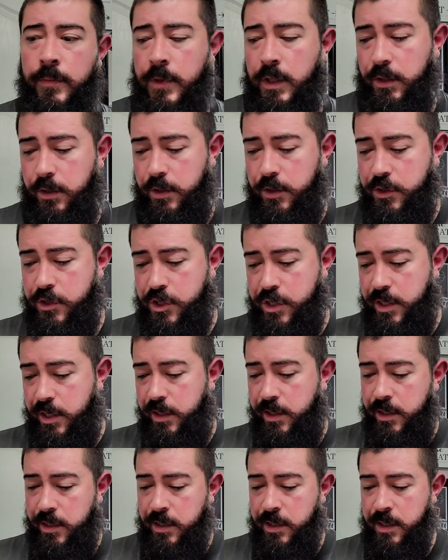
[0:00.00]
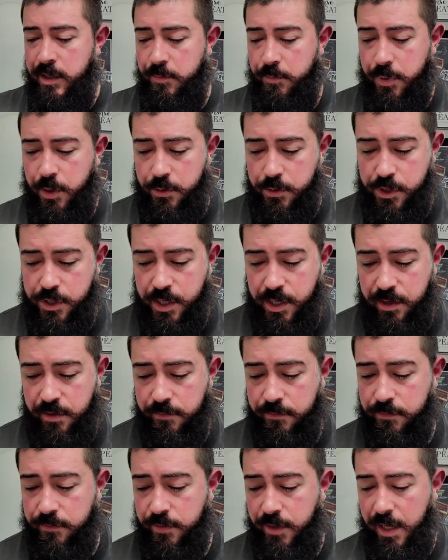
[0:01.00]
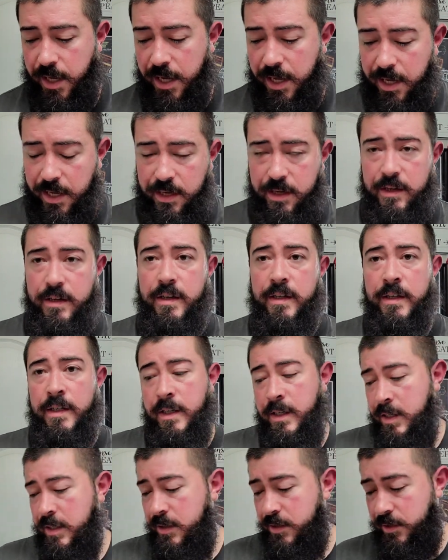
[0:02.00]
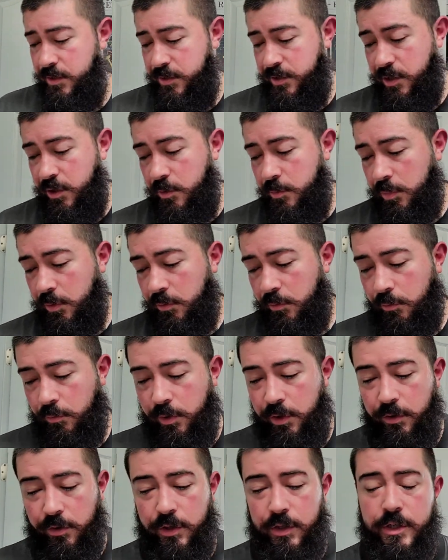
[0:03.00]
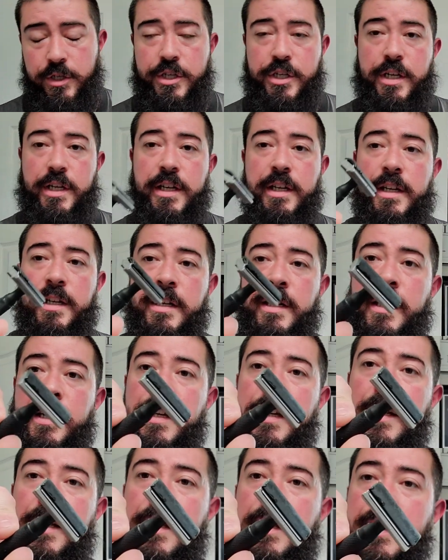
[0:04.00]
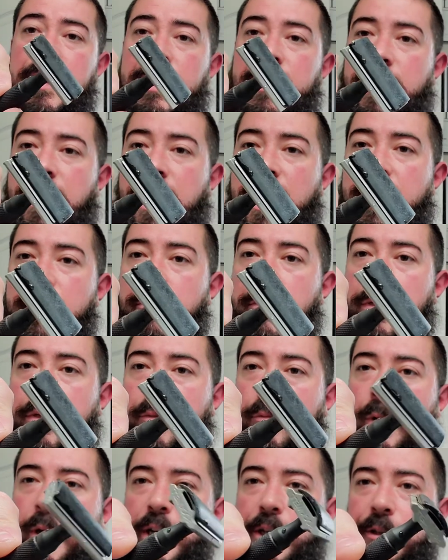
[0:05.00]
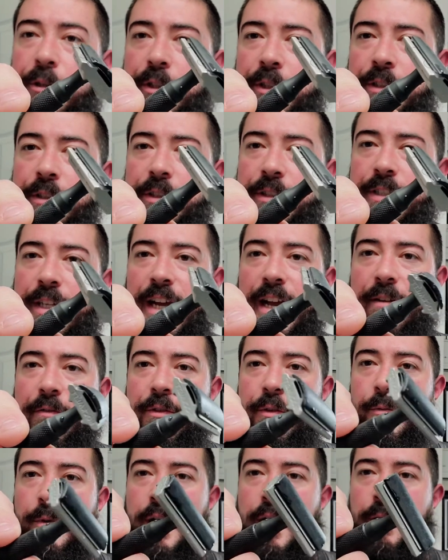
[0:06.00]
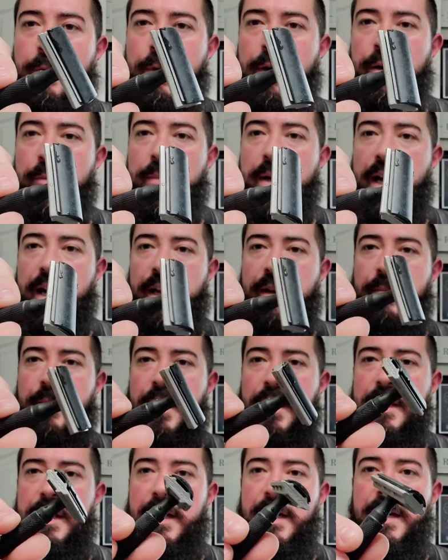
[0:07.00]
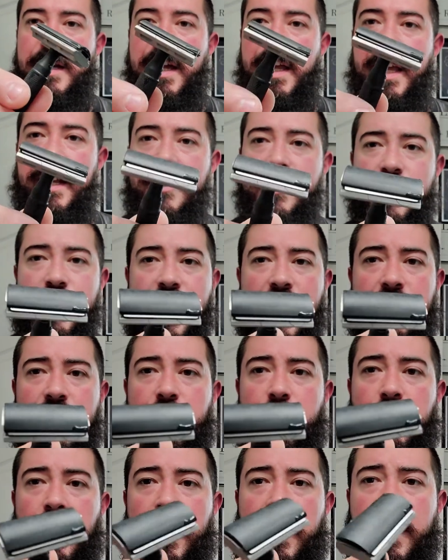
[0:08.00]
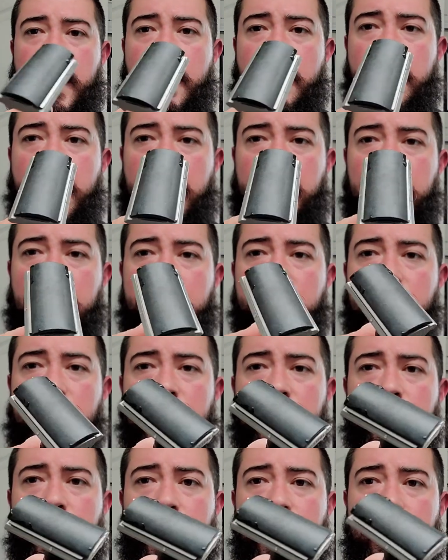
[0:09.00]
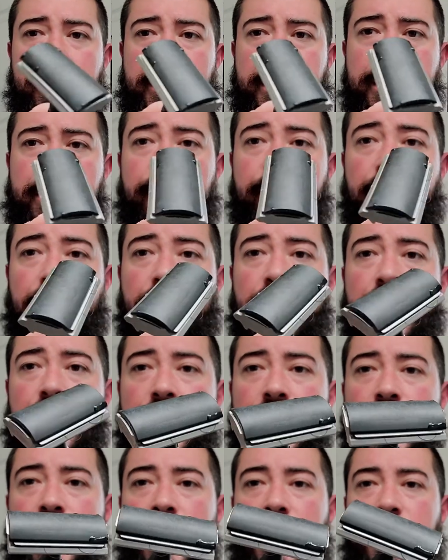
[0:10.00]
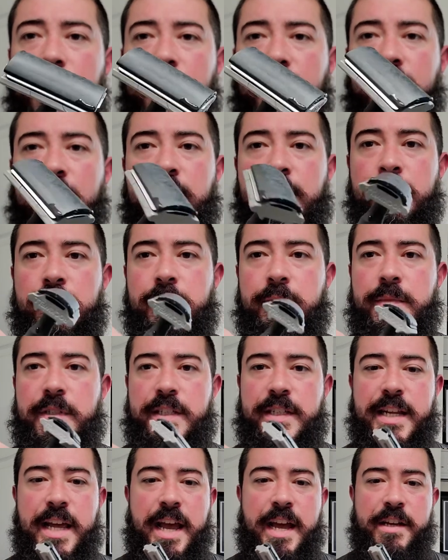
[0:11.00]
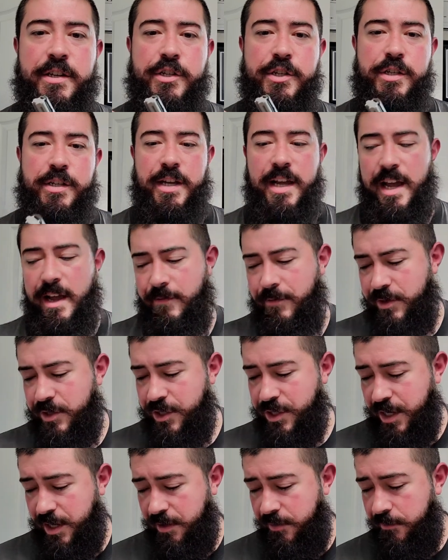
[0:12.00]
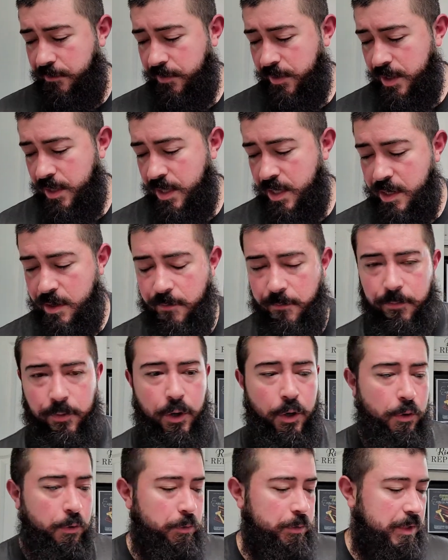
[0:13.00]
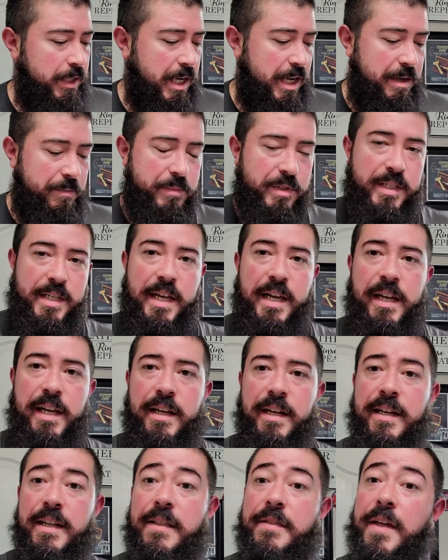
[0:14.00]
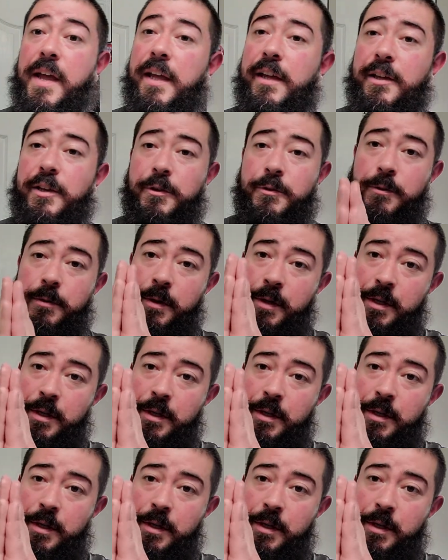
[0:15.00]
good shit. Post shave and the soap, real good shit. I am thrilled to have the Rockwell back in my den. I just had to break out my limited Pole Silver um, stash to have a shave for old time's sake. Thank you,